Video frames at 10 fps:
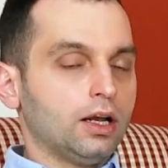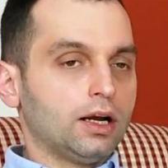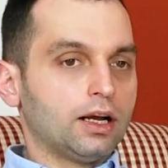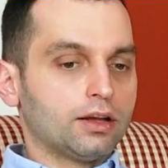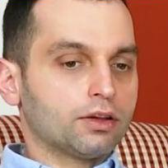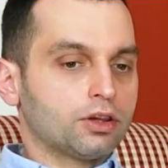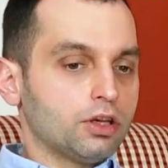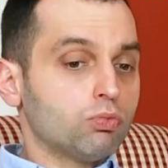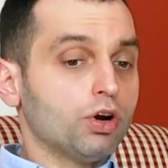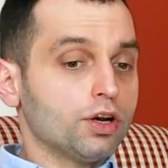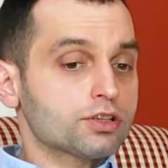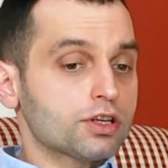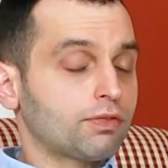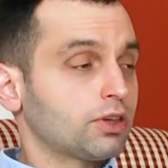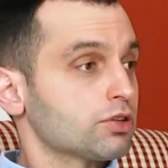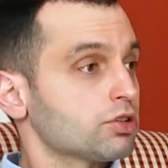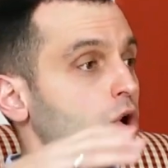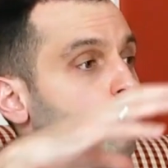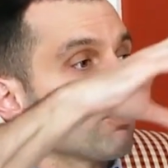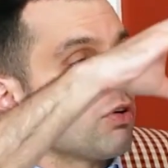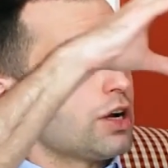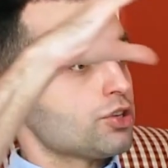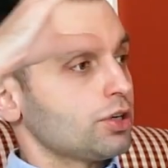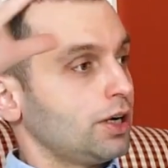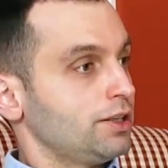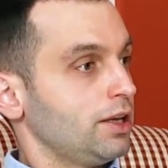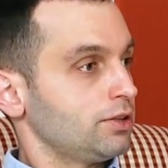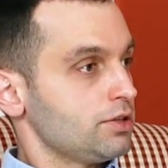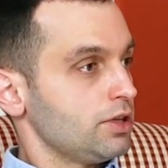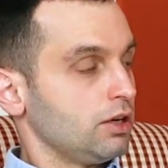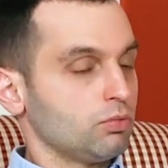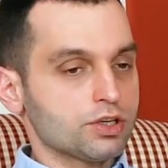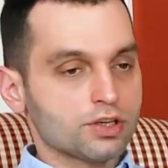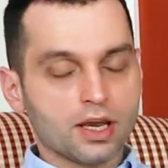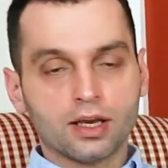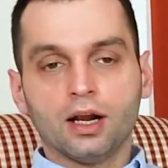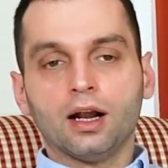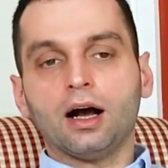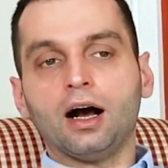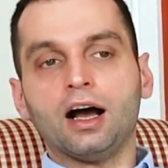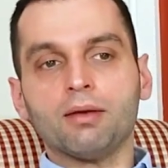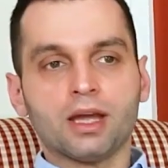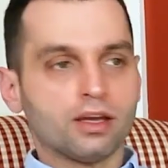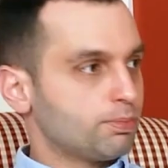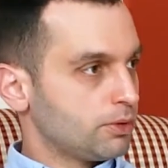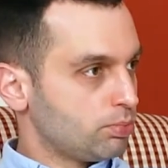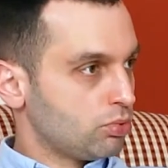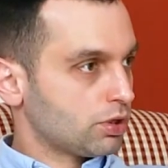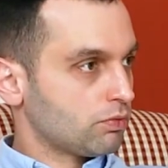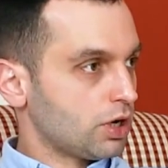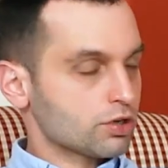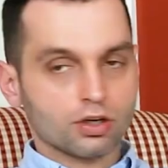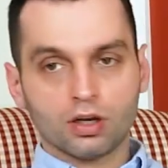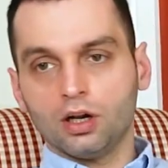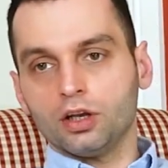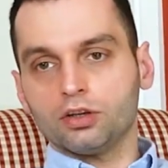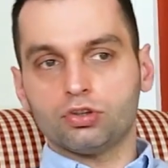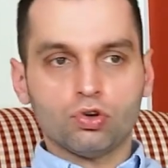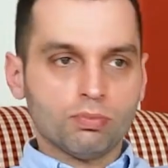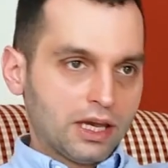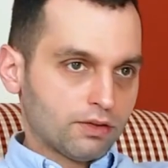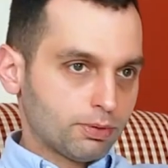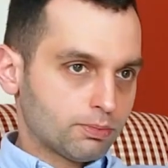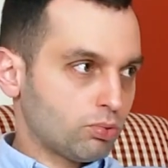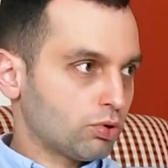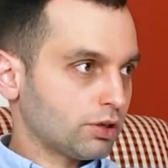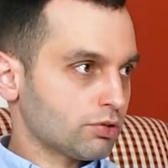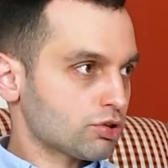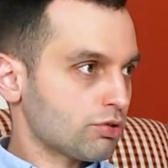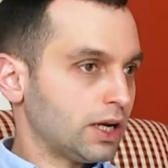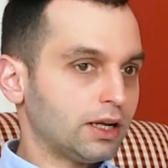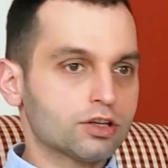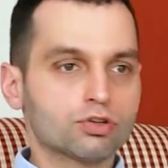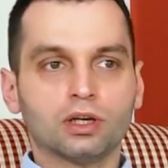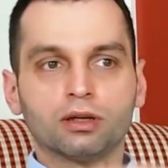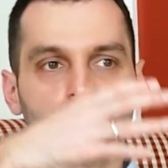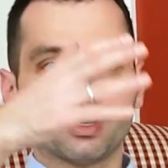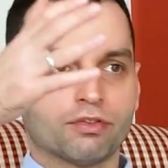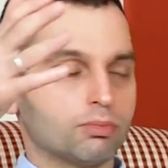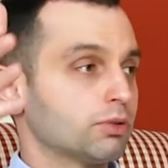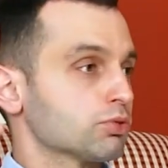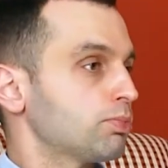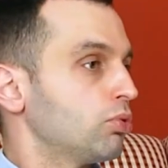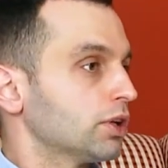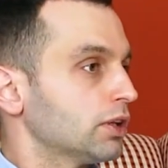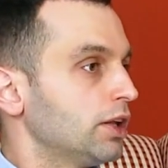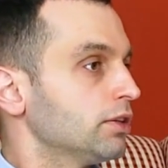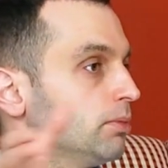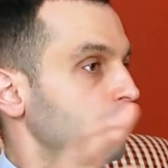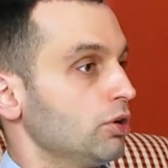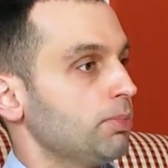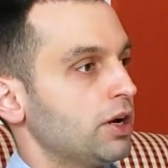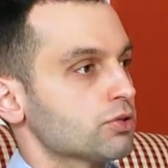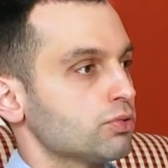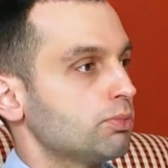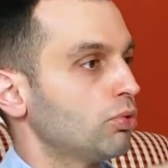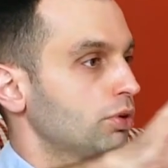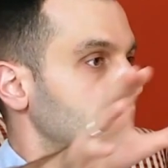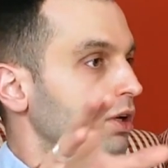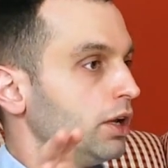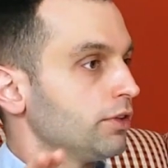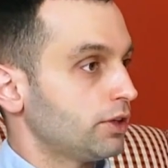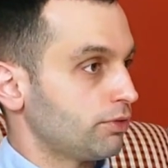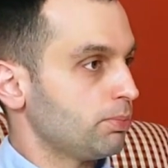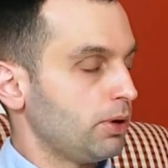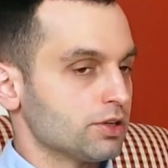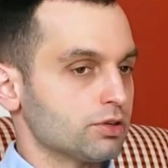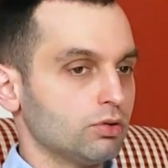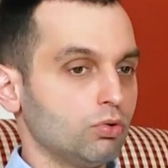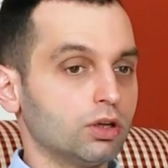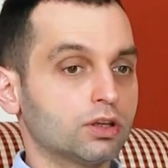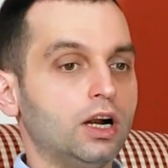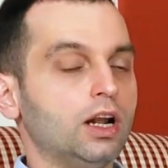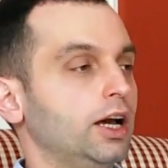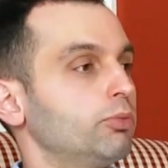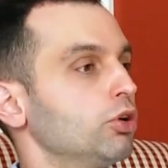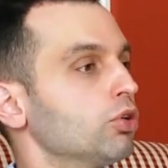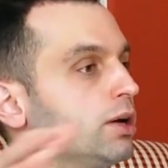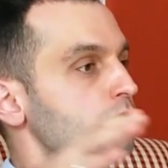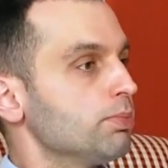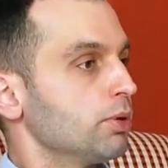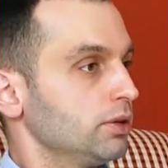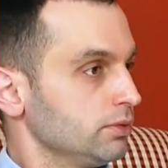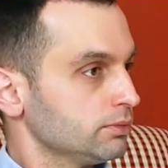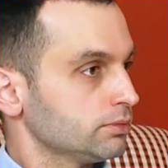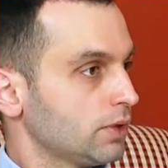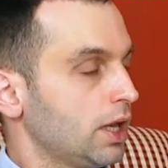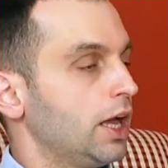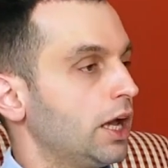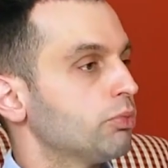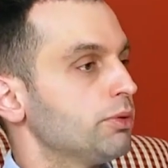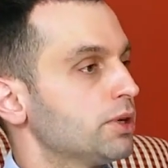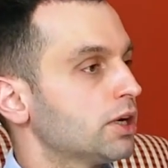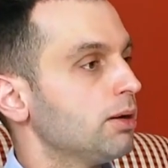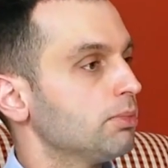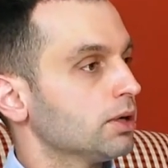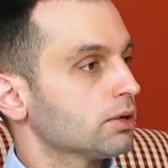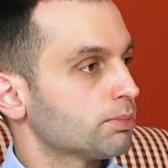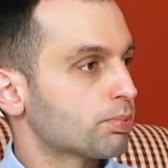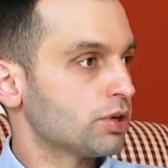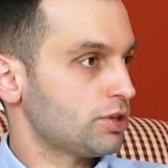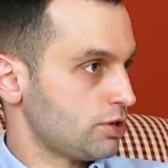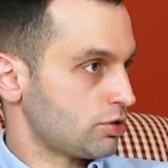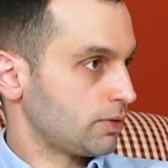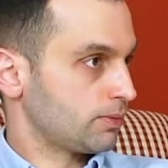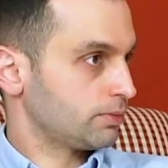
Uh, it works if there's an overarching identity, and we say, I may have been born in Russia, you may have been born in Australia. Suella Braverman was born in London, but her parents were born in different parts of the world. And we all come to Britain and we become British.